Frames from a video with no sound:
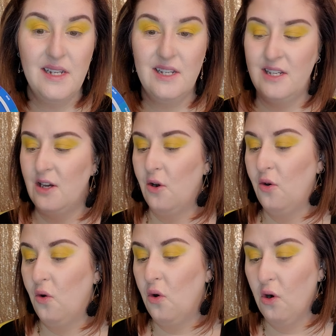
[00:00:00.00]
is
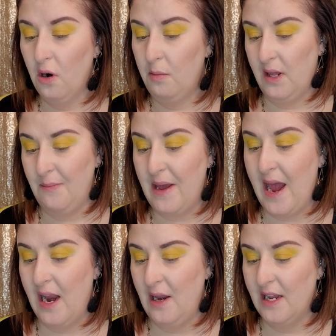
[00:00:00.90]
so horribly
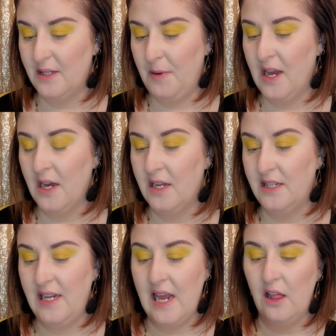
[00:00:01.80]
bad is
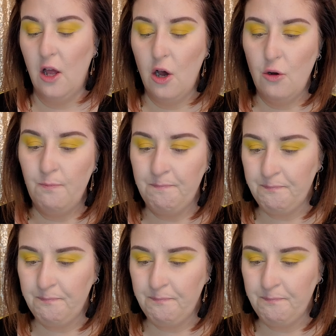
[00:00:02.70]
because yellow